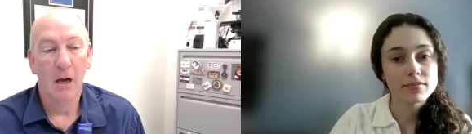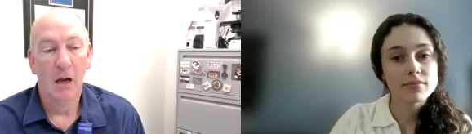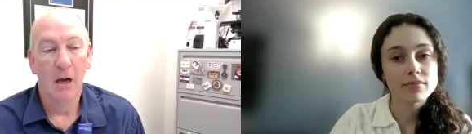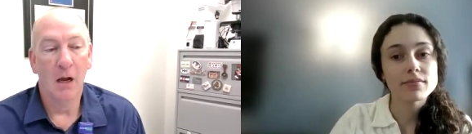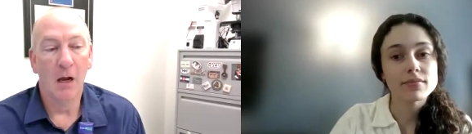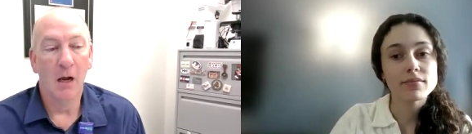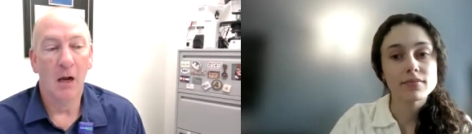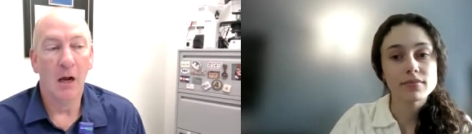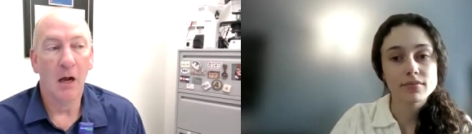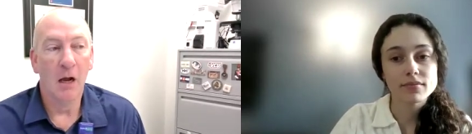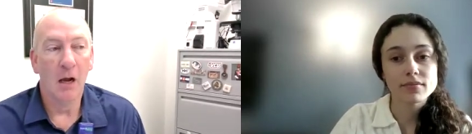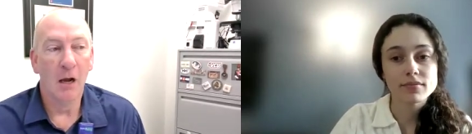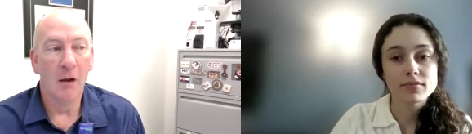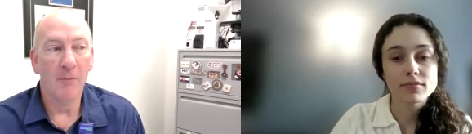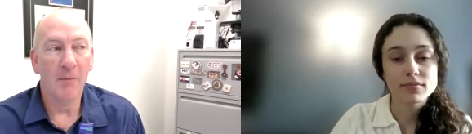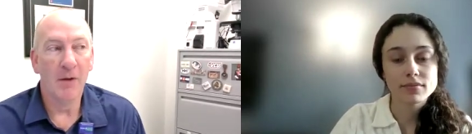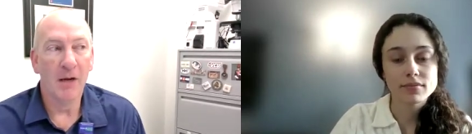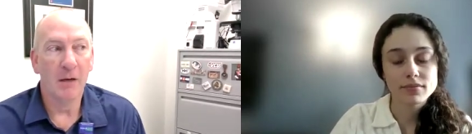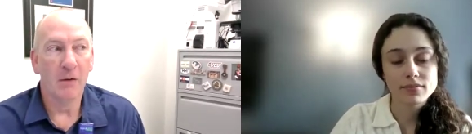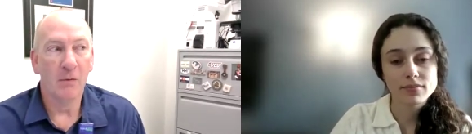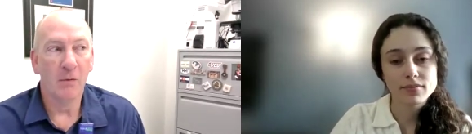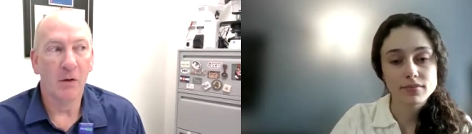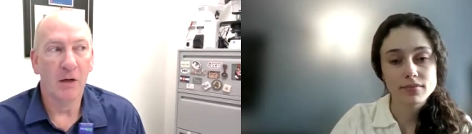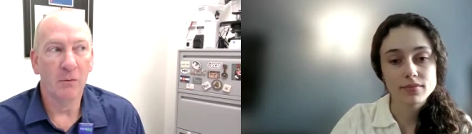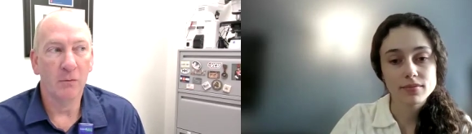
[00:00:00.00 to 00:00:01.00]
Speaker 1: Um,
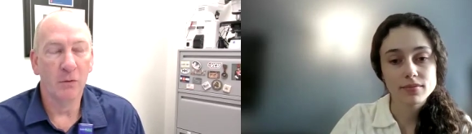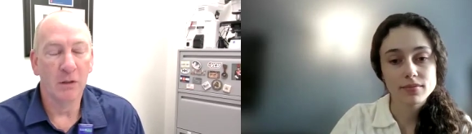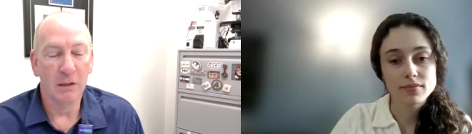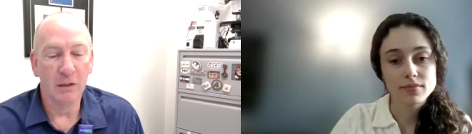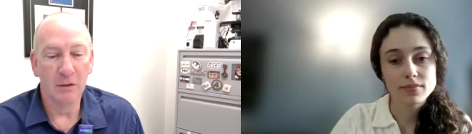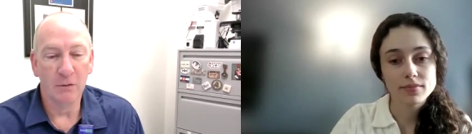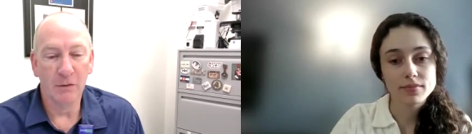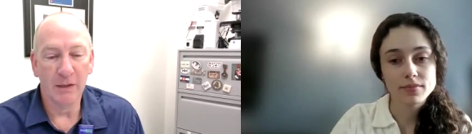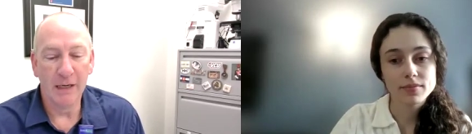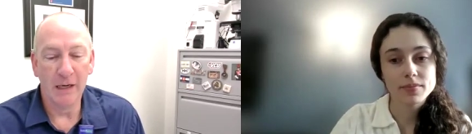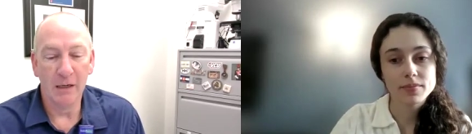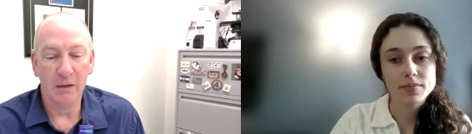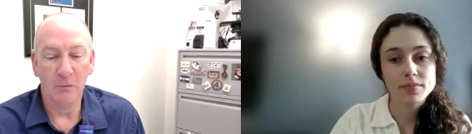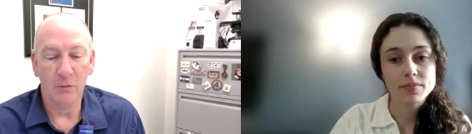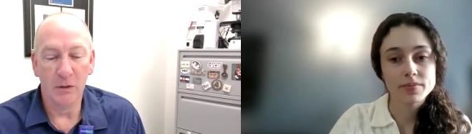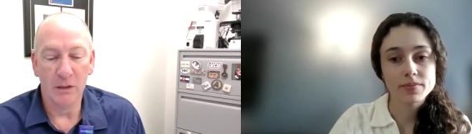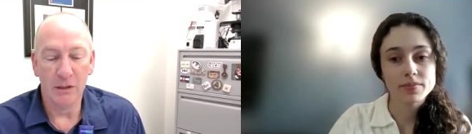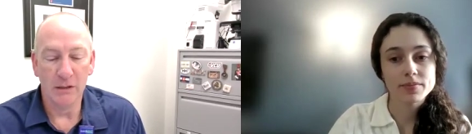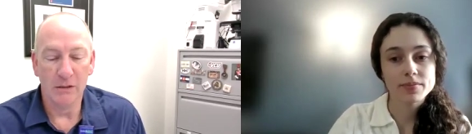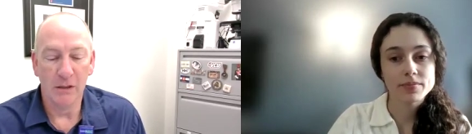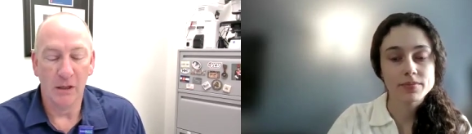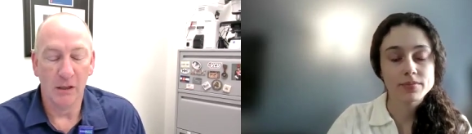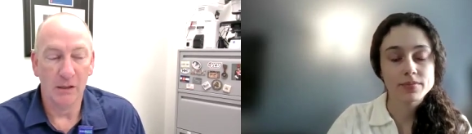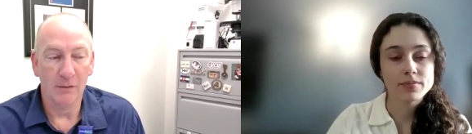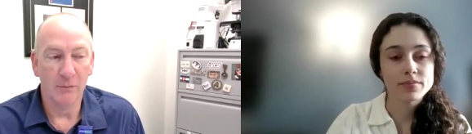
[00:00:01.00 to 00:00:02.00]
and I really kind of want
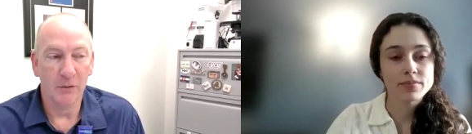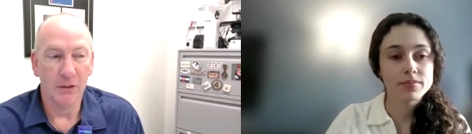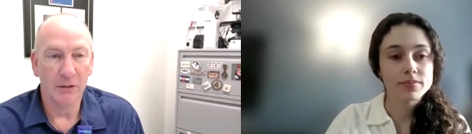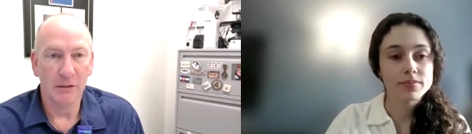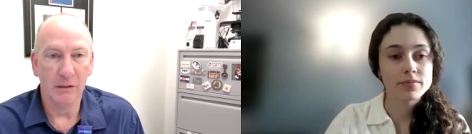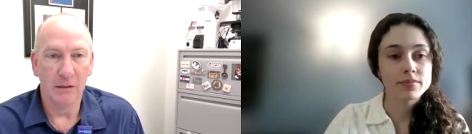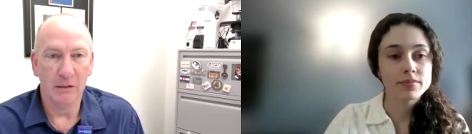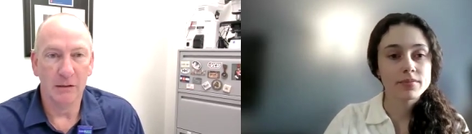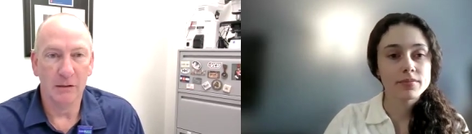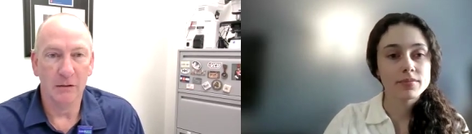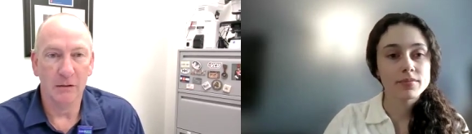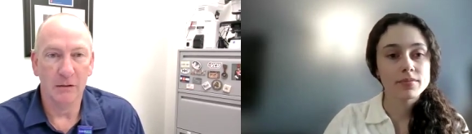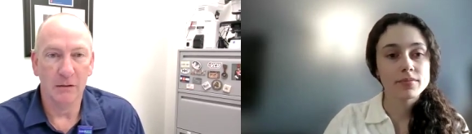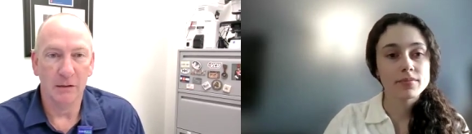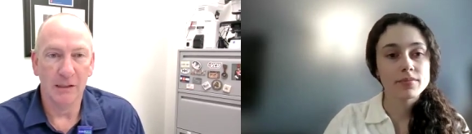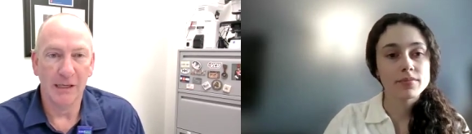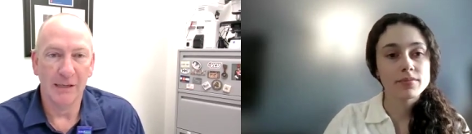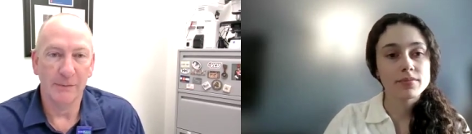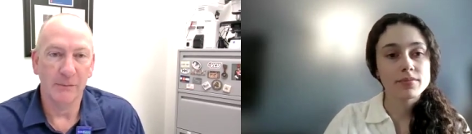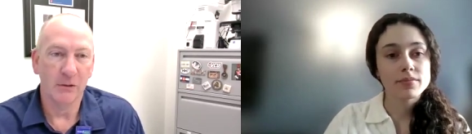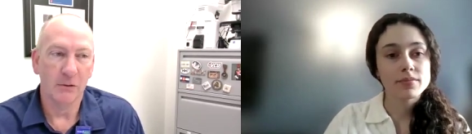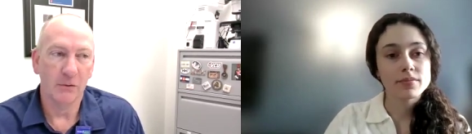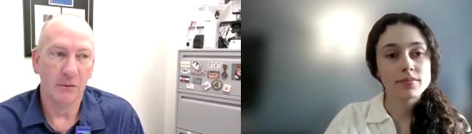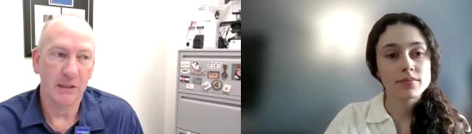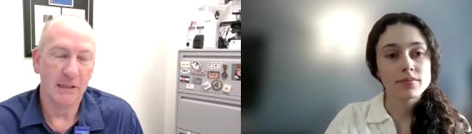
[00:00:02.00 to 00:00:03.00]
to talk about the clinical
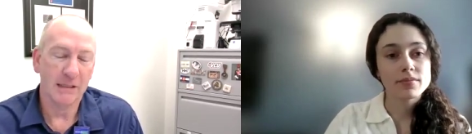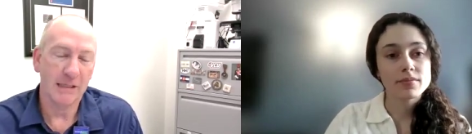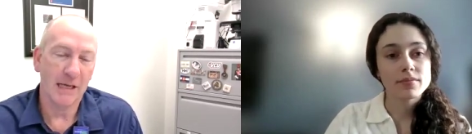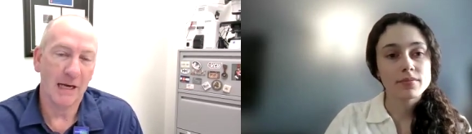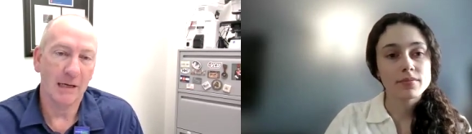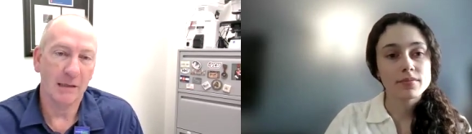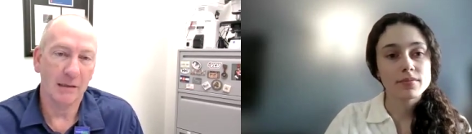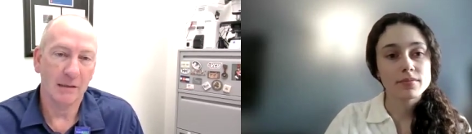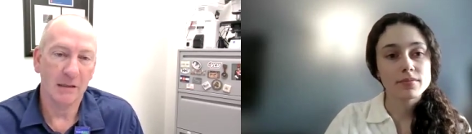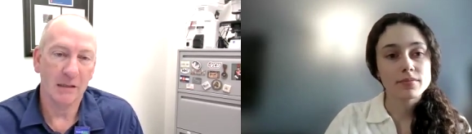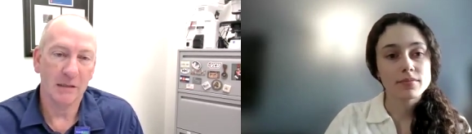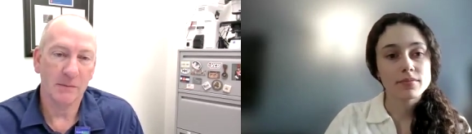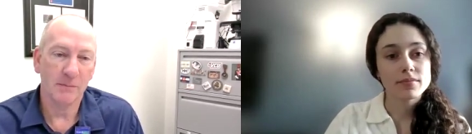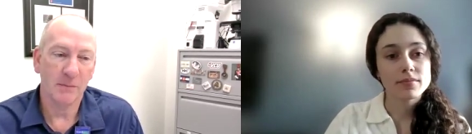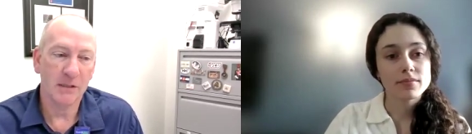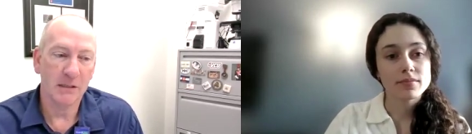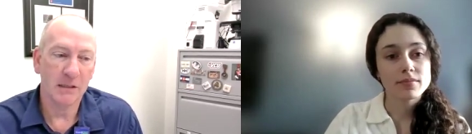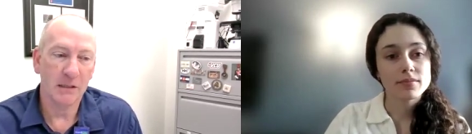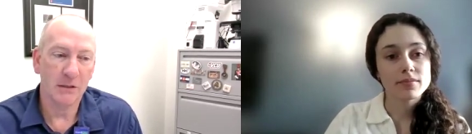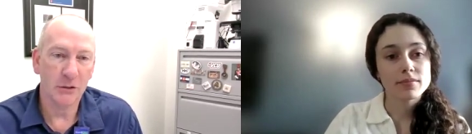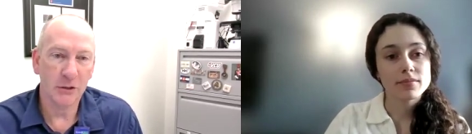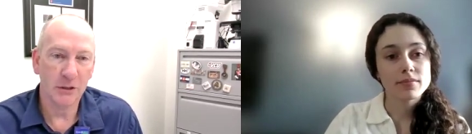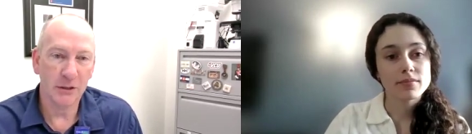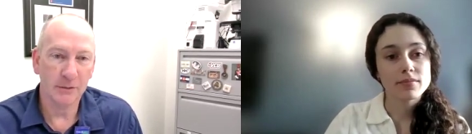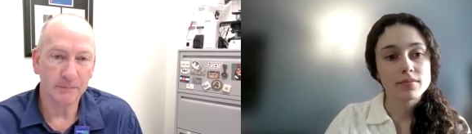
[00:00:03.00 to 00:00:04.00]
laboratory scientist
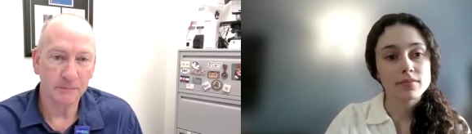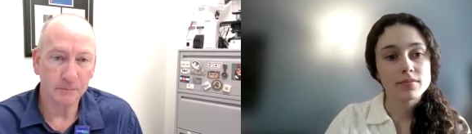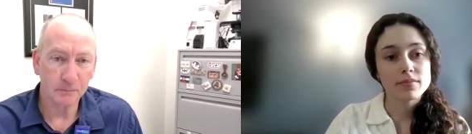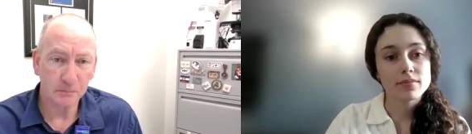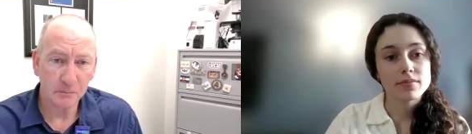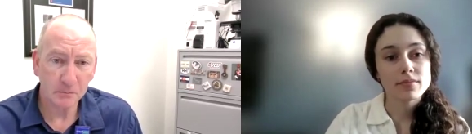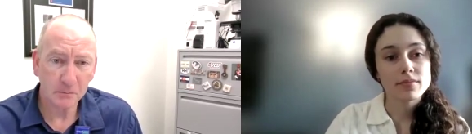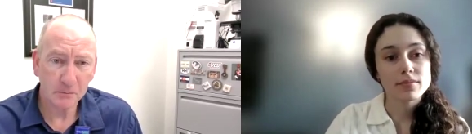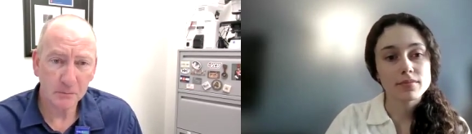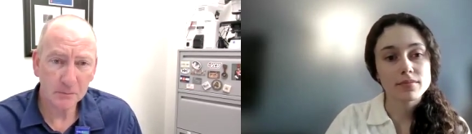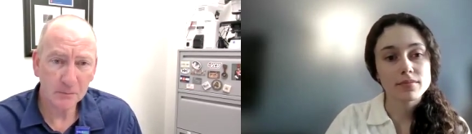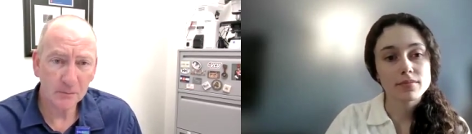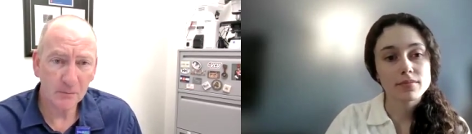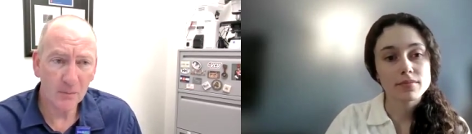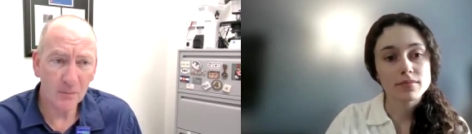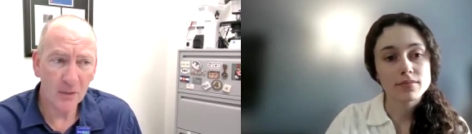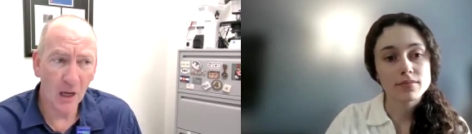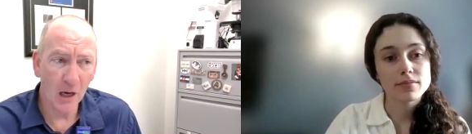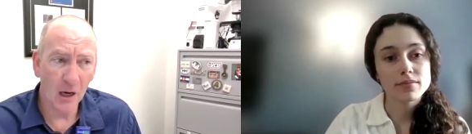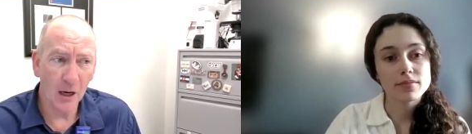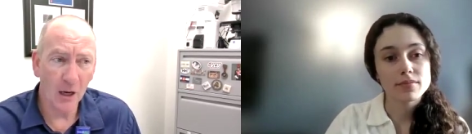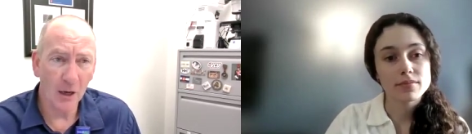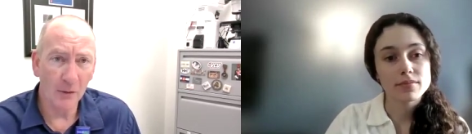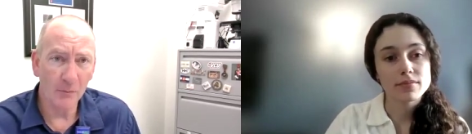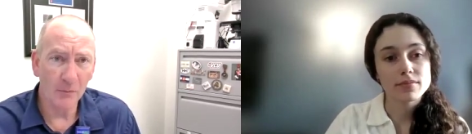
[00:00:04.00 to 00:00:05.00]
position
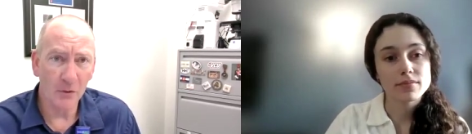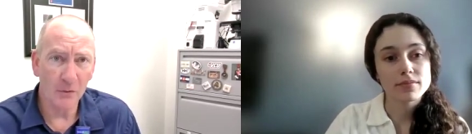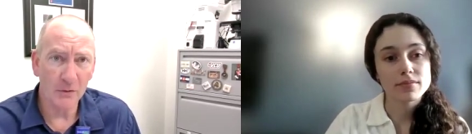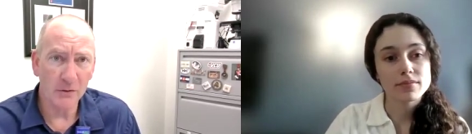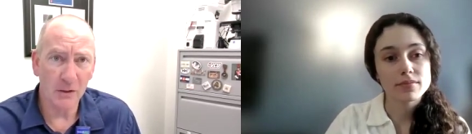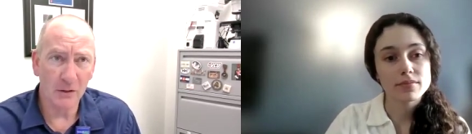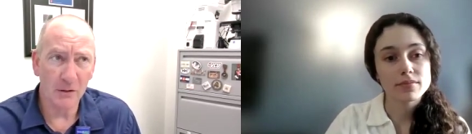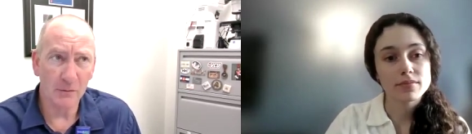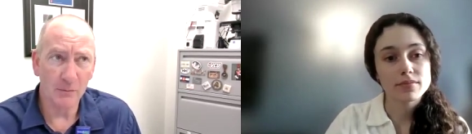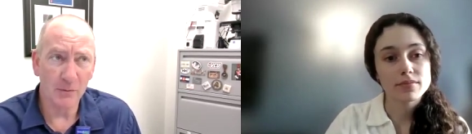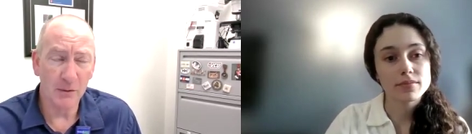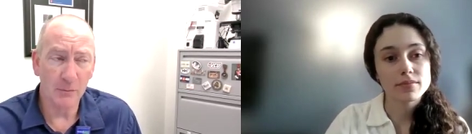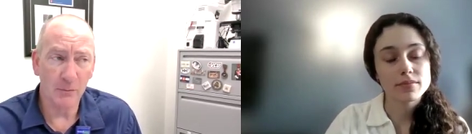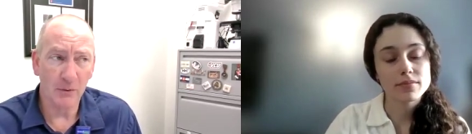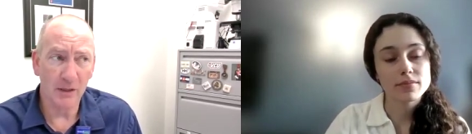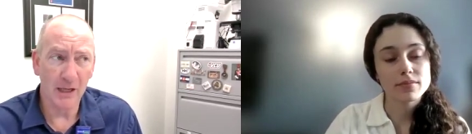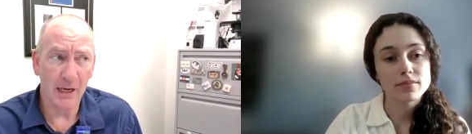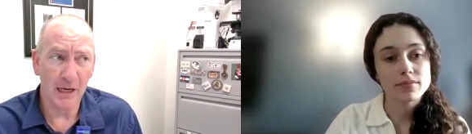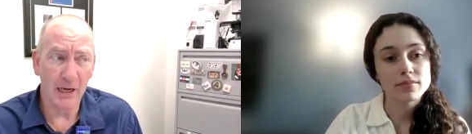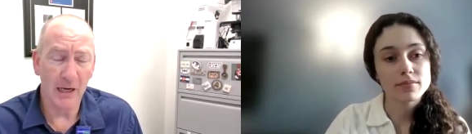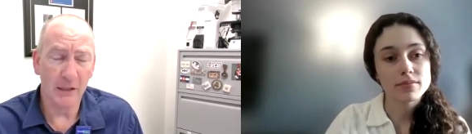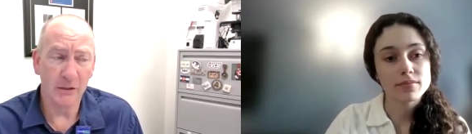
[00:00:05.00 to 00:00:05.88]
um, those are the people that